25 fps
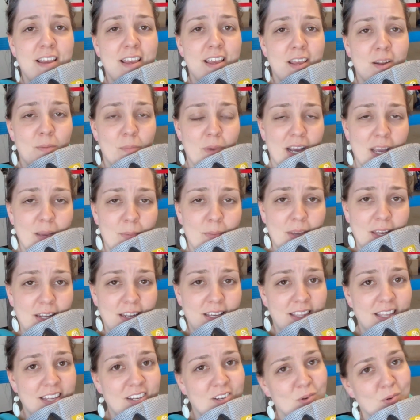in my
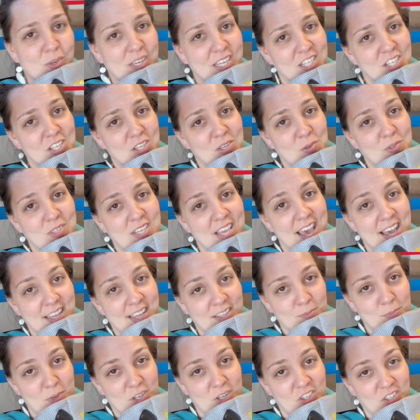opinion, they don't get to use it
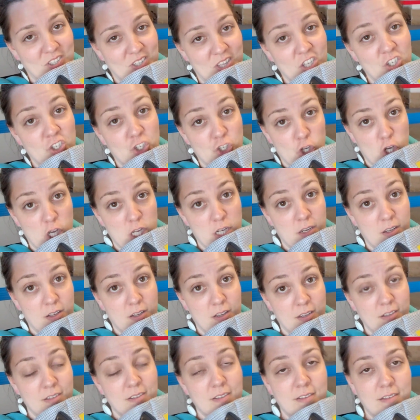as much as they should.
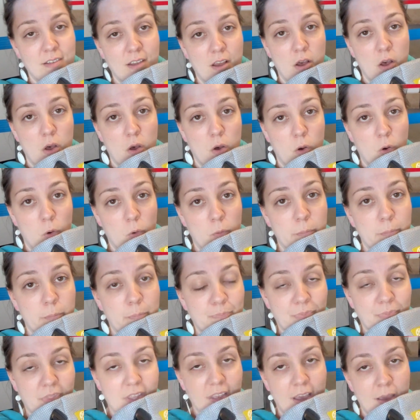So,
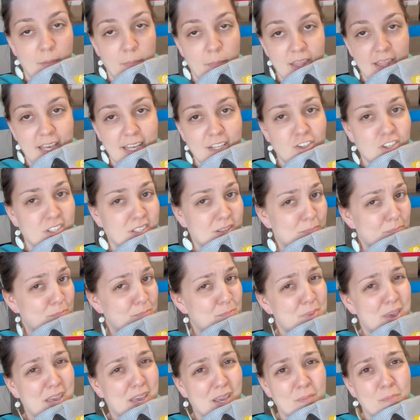I mean, that's just a
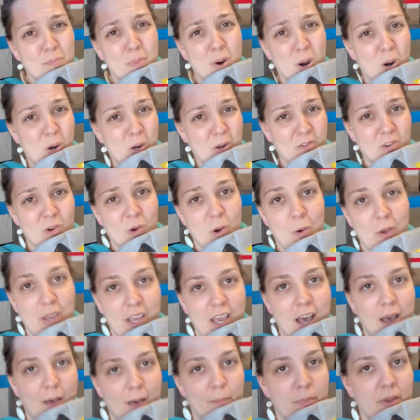big part of growing
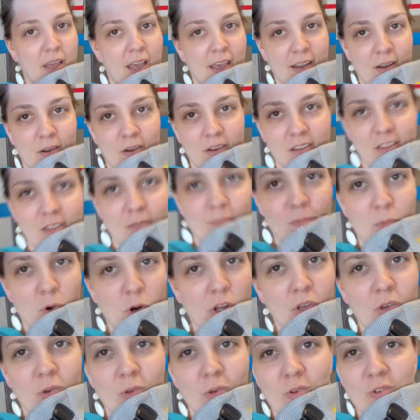up. And the more
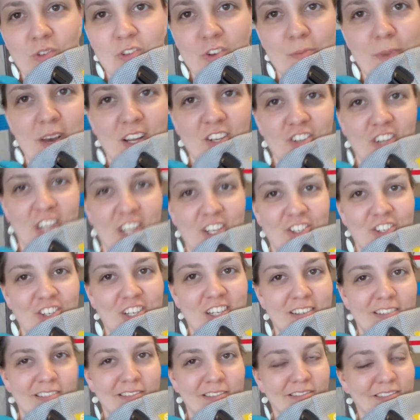you use your imagination,
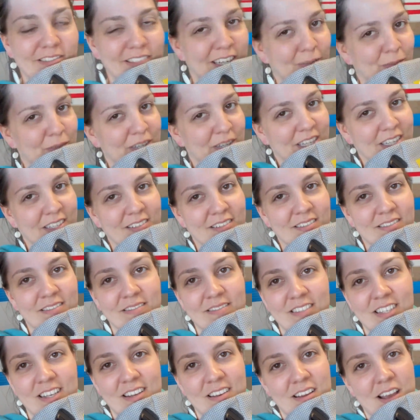I mean,
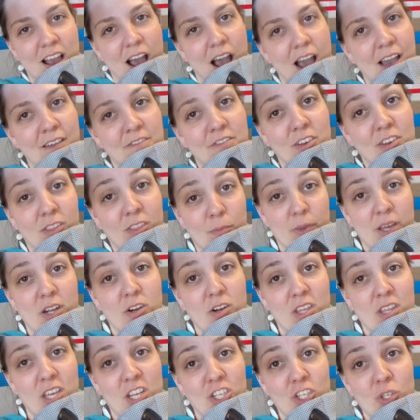I feel the
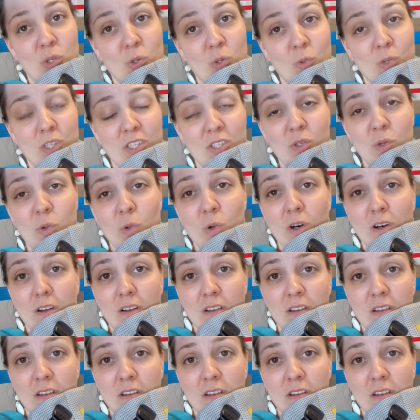better they do in school.